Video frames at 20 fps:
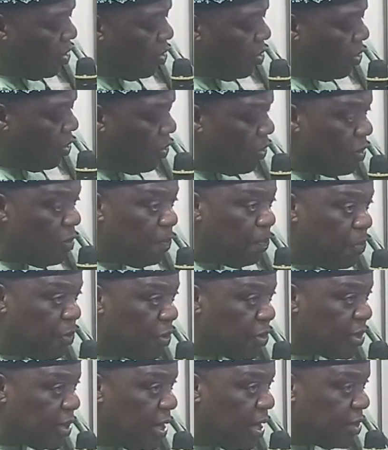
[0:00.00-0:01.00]
all
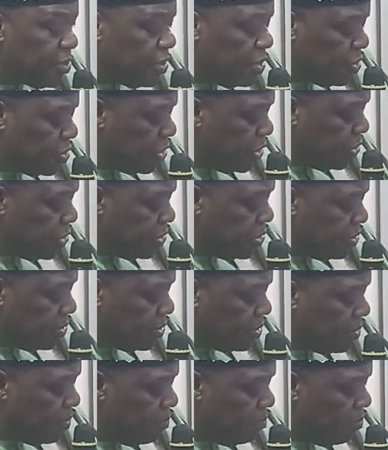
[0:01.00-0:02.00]
broadcast
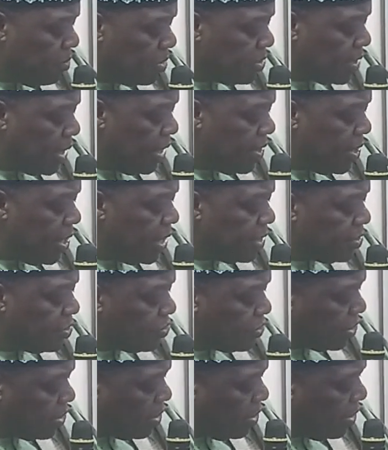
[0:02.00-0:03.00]
stations must adhere
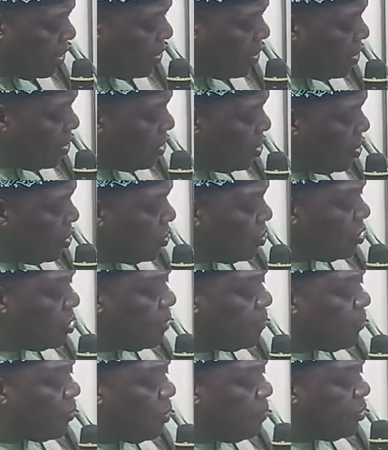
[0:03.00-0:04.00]
strictly to the
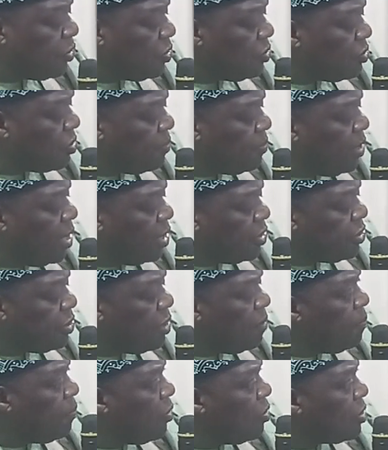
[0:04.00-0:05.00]
provisions of
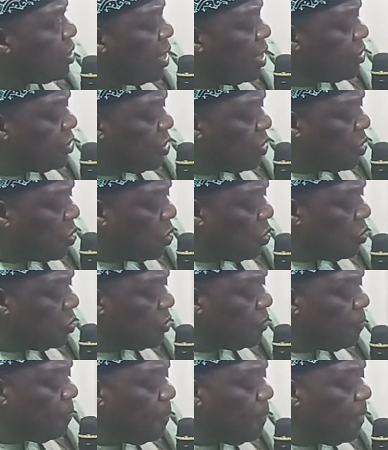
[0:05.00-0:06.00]
Nigerian Broadcasting Code
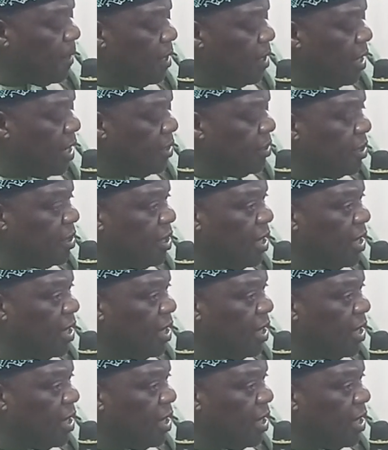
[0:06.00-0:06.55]
and the